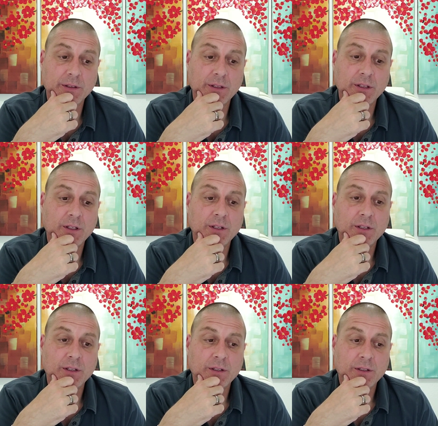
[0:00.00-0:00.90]

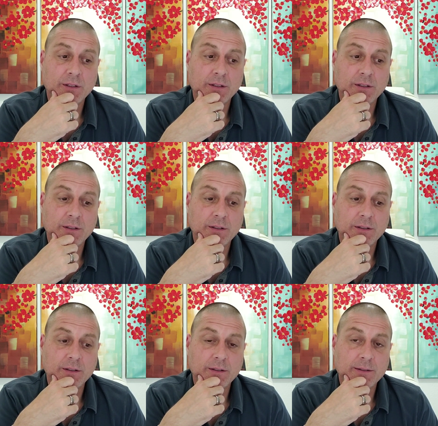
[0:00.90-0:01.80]

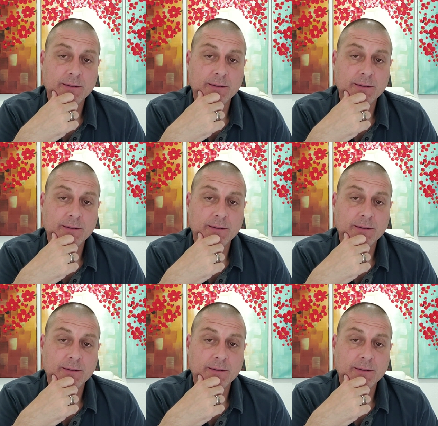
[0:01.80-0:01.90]
No one is speaking in this clip.